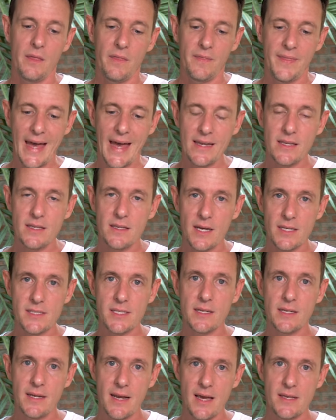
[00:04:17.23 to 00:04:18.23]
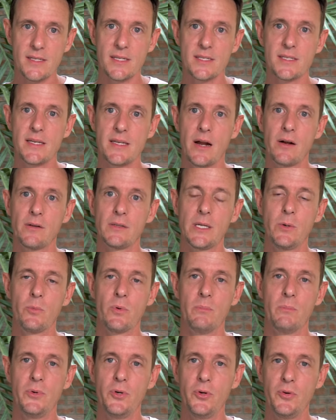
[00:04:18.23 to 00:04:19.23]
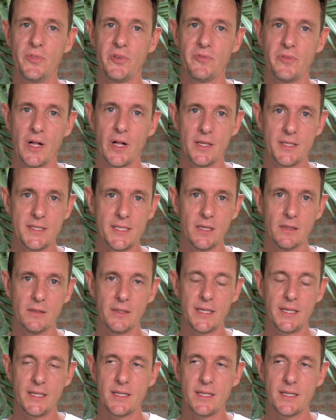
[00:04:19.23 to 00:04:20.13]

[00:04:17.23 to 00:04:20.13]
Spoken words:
That doesn't necessarily remove the volatility.